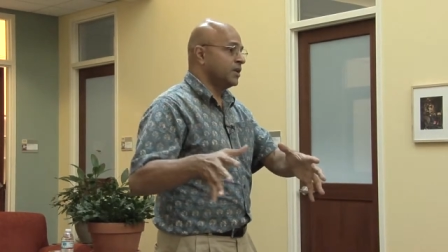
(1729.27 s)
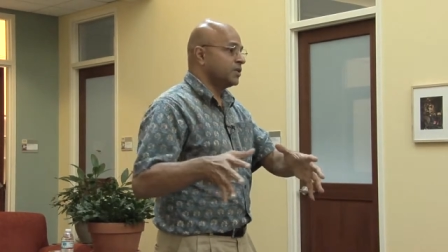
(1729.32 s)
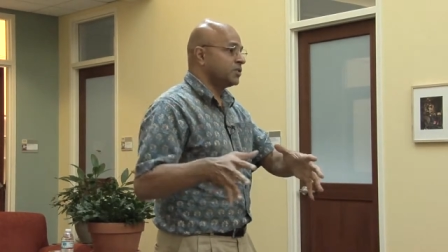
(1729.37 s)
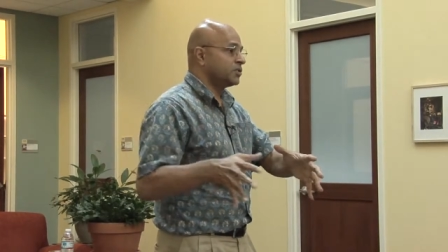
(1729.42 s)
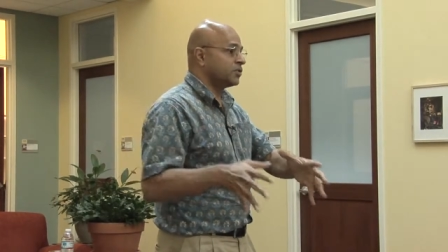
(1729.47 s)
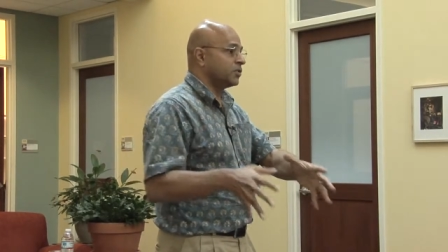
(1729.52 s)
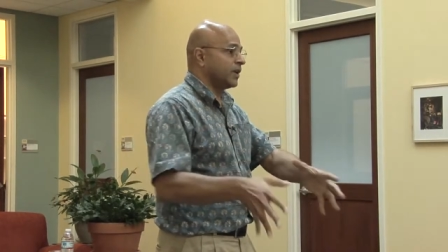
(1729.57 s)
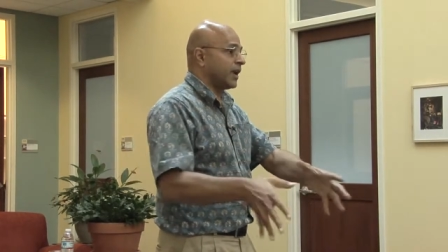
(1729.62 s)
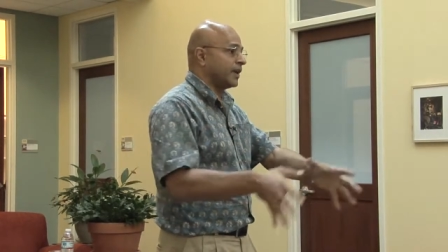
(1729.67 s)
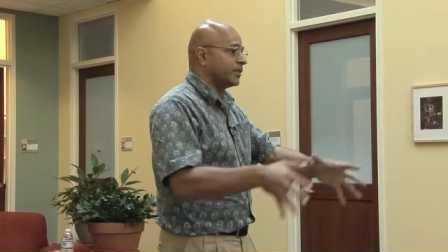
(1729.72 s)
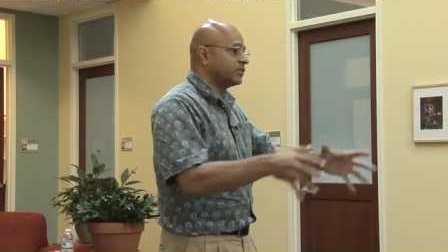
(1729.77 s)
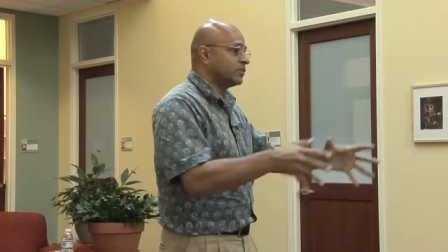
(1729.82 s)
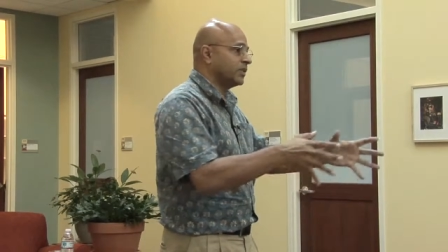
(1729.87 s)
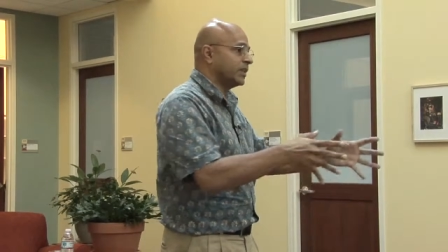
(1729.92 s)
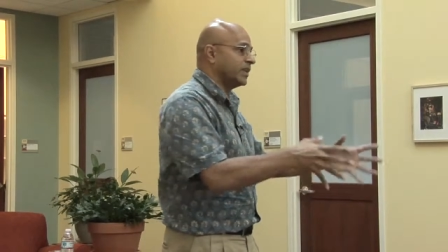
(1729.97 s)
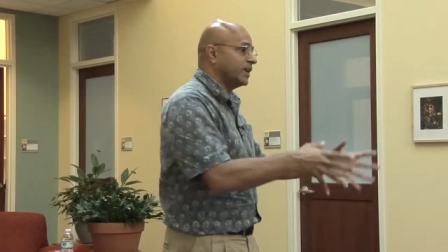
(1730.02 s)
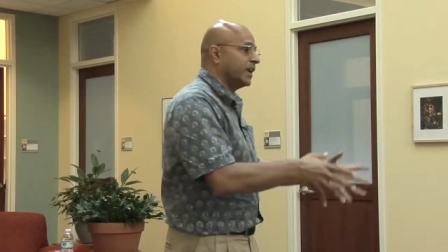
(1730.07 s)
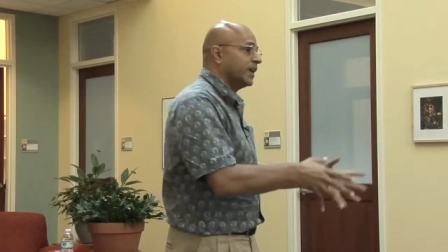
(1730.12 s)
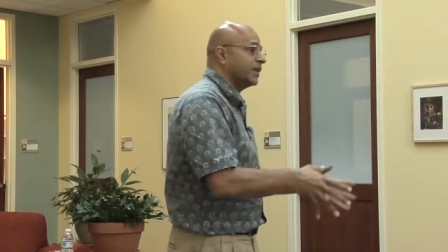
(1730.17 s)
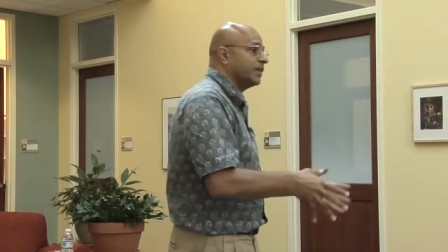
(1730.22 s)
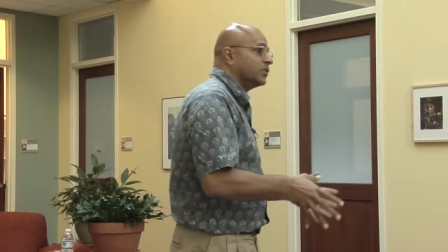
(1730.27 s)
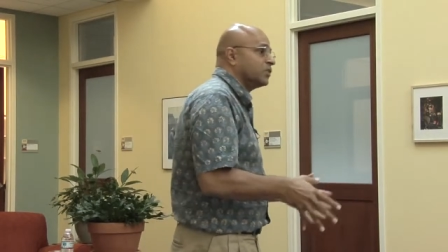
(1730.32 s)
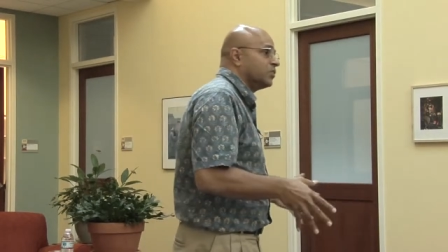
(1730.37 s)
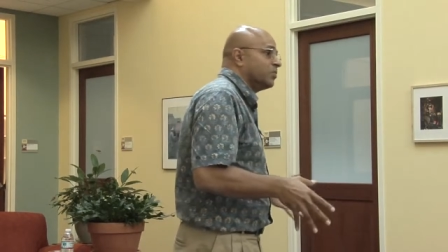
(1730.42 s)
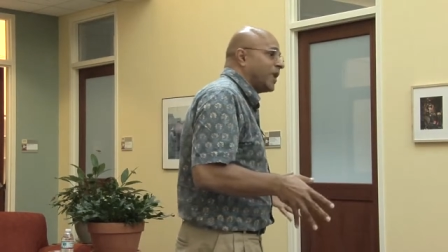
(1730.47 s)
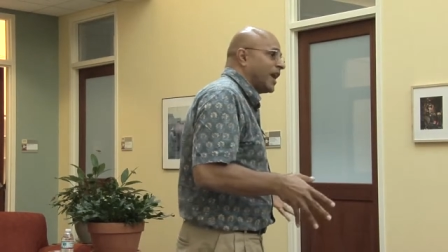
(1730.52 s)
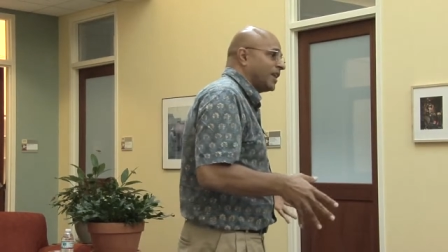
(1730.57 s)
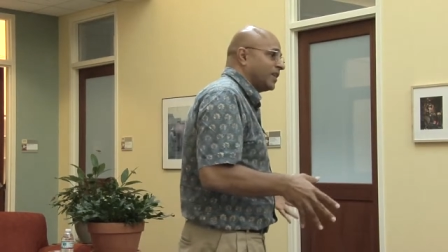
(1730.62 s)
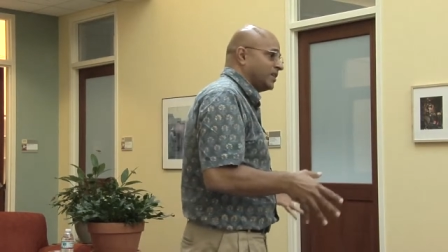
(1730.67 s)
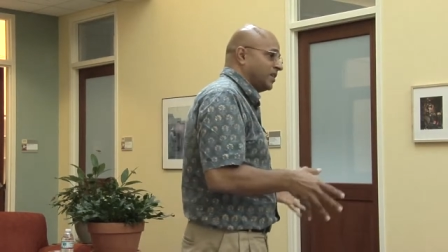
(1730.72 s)
should actually get into
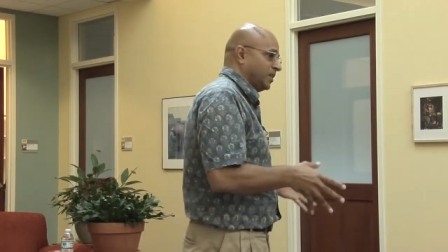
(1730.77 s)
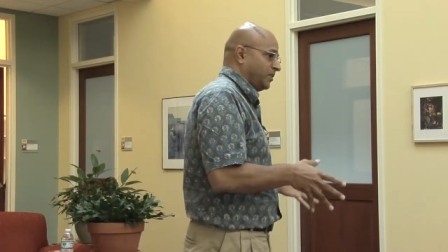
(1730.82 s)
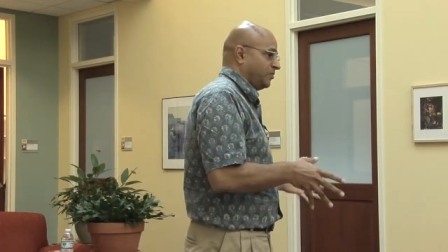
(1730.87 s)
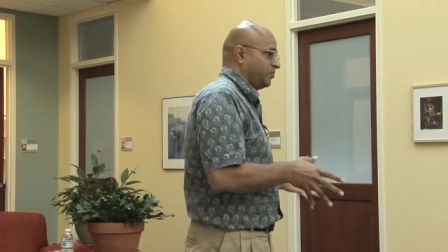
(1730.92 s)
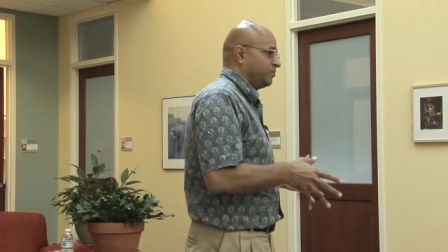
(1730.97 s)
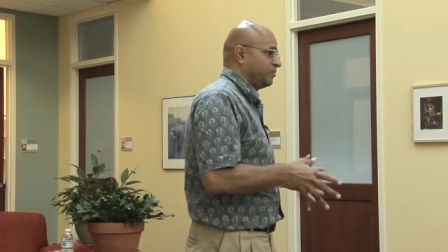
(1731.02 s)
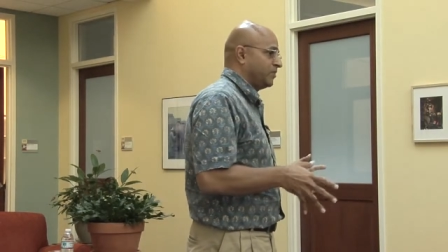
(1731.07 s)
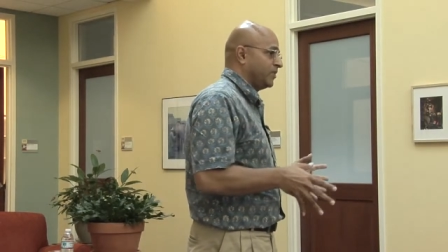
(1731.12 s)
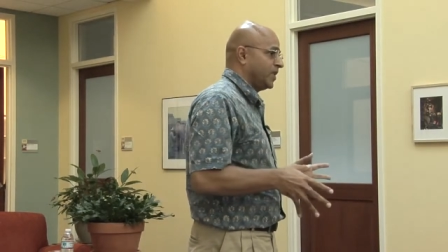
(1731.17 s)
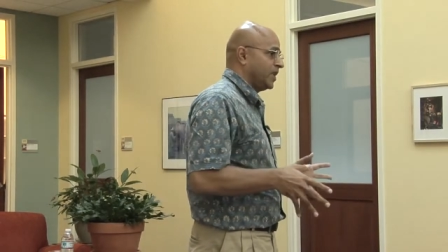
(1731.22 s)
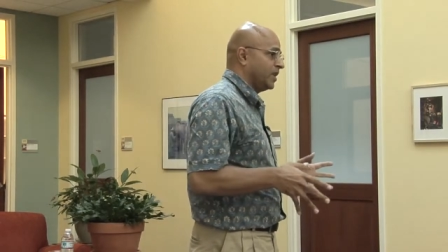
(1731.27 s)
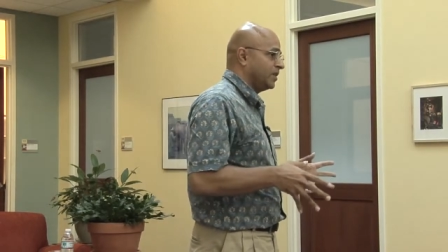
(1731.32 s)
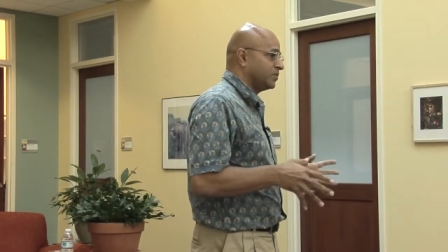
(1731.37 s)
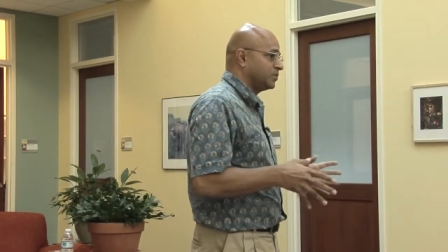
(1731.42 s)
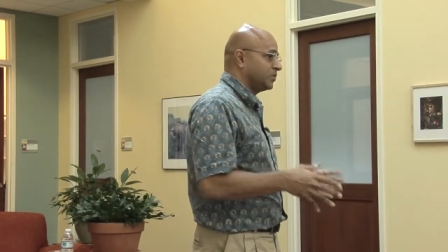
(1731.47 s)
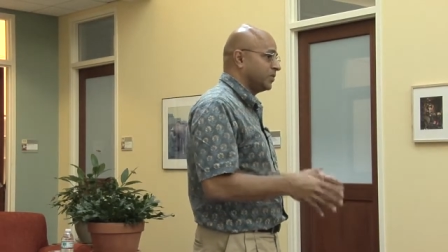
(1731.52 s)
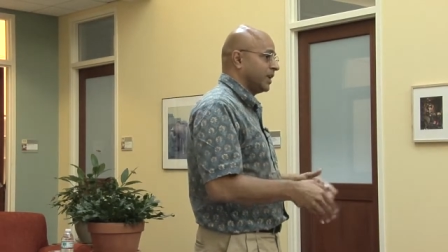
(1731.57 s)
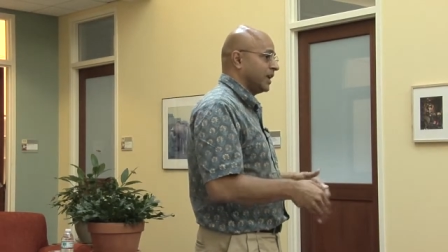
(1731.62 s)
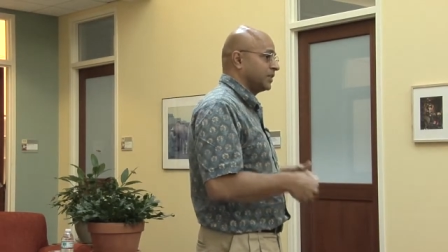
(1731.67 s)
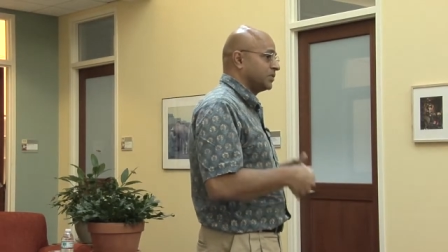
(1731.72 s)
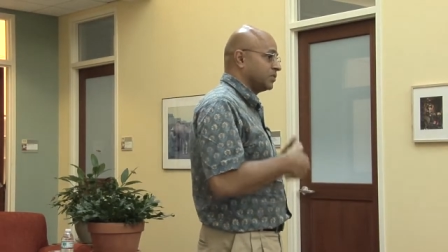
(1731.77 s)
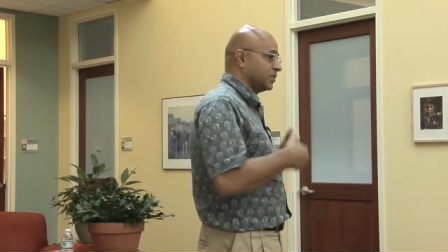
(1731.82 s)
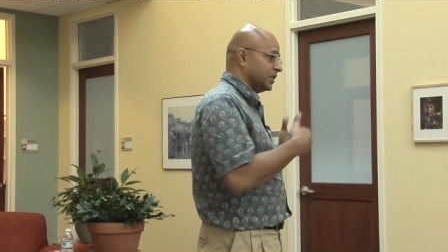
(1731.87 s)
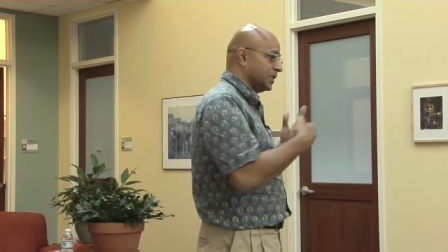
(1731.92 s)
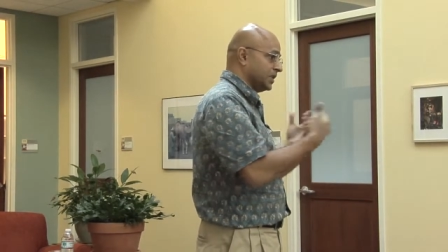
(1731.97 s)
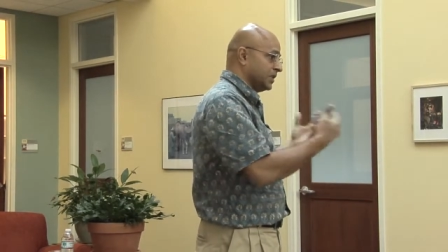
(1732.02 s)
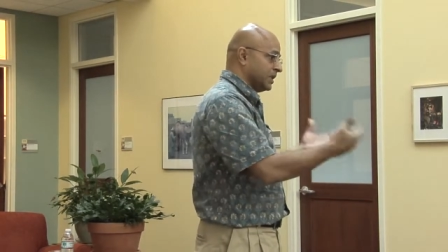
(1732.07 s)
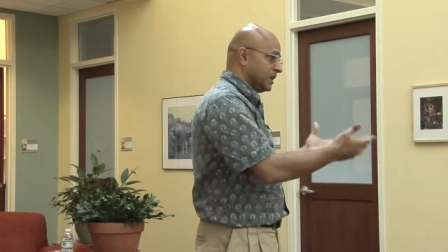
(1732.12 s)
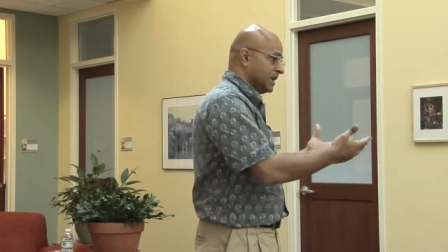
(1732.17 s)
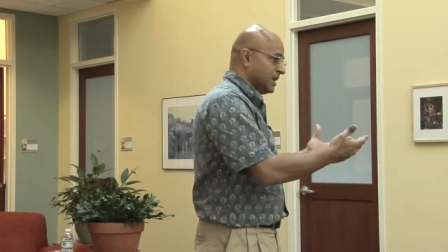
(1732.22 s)
banking and should
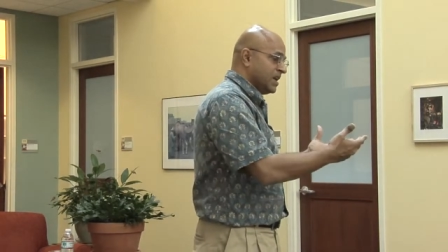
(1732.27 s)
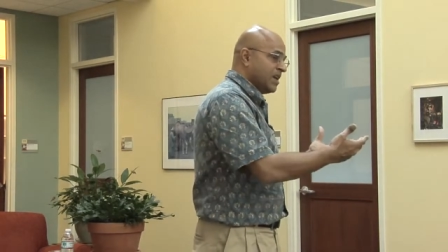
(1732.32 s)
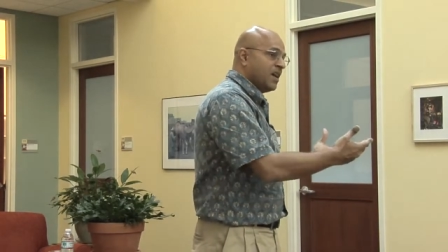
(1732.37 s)
actually